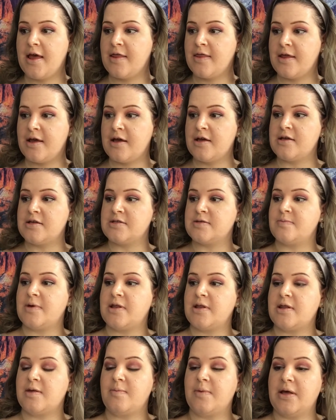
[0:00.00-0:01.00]
and that is
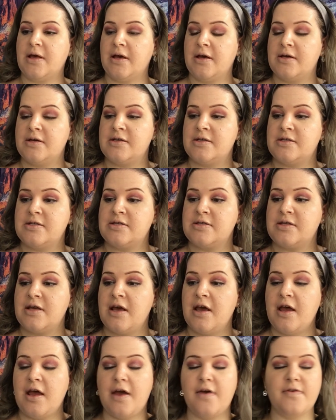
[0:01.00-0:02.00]
mainly because
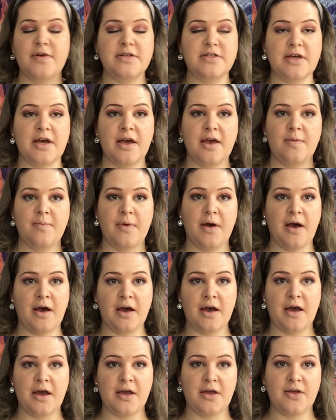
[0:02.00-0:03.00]
every time
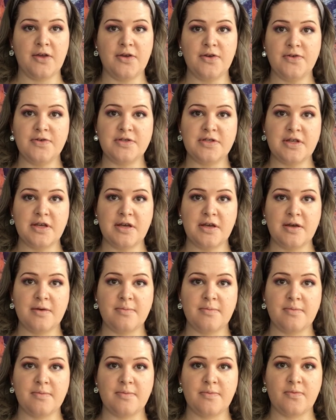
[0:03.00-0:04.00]
I use
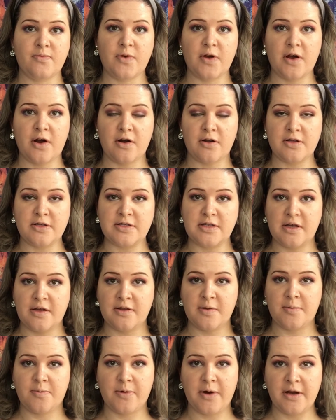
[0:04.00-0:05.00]
them, regardless of
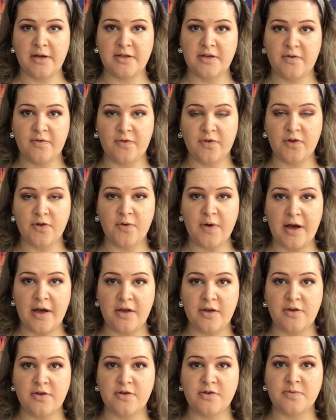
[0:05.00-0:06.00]
the brand of glue I
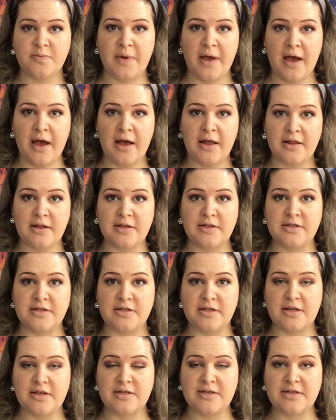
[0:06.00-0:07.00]
use, my
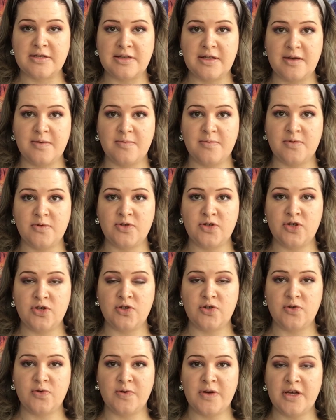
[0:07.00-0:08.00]
eyelids seem
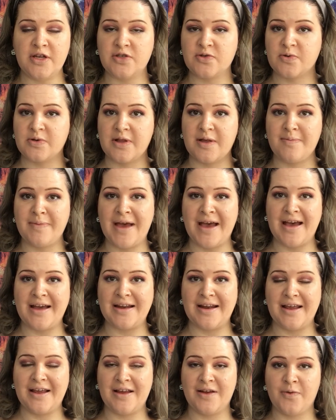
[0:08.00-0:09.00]
to itch really
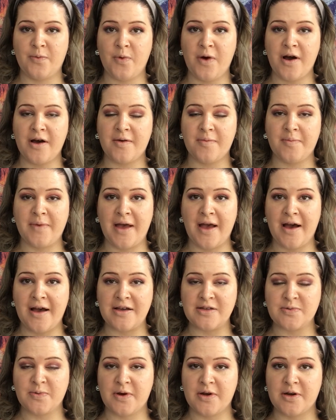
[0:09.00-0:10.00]
bad and my
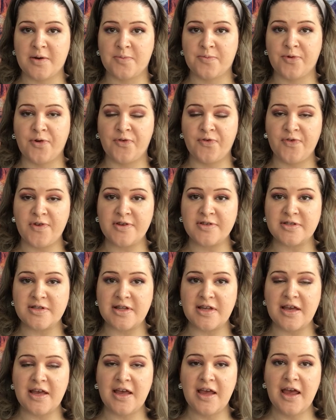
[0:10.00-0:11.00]
eyes water
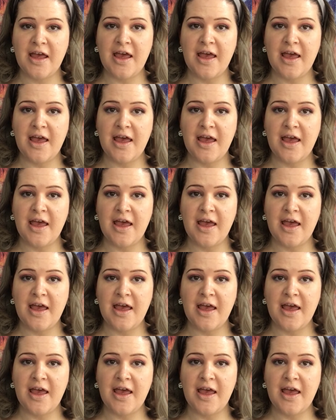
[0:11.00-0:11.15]
profusely,